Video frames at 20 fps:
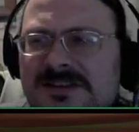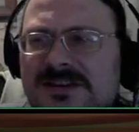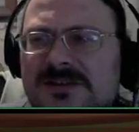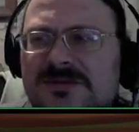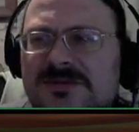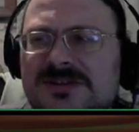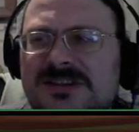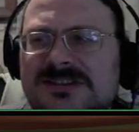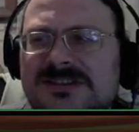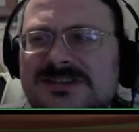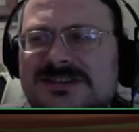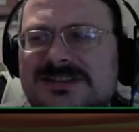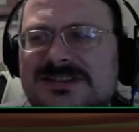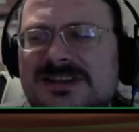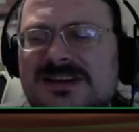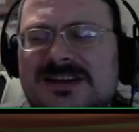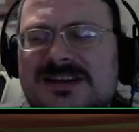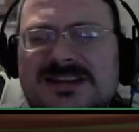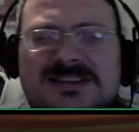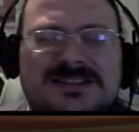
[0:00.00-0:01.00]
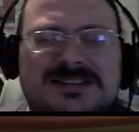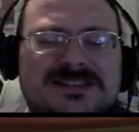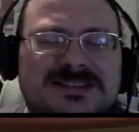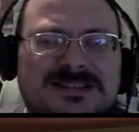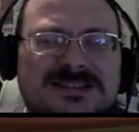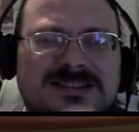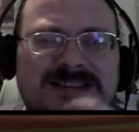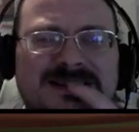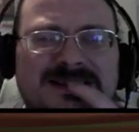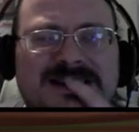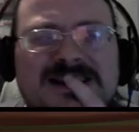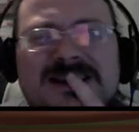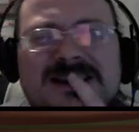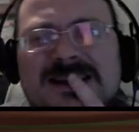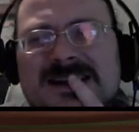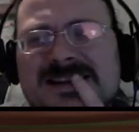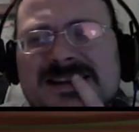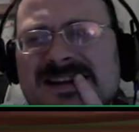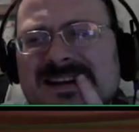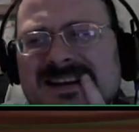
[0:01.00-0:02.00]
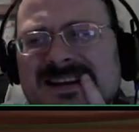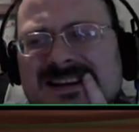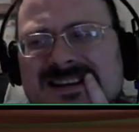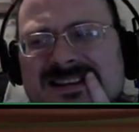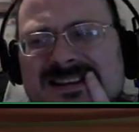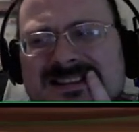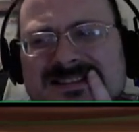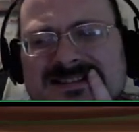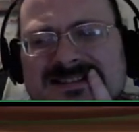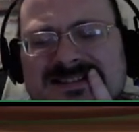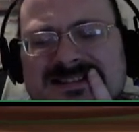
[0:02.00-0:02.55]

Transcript: to use it. It's not very good. Yeah.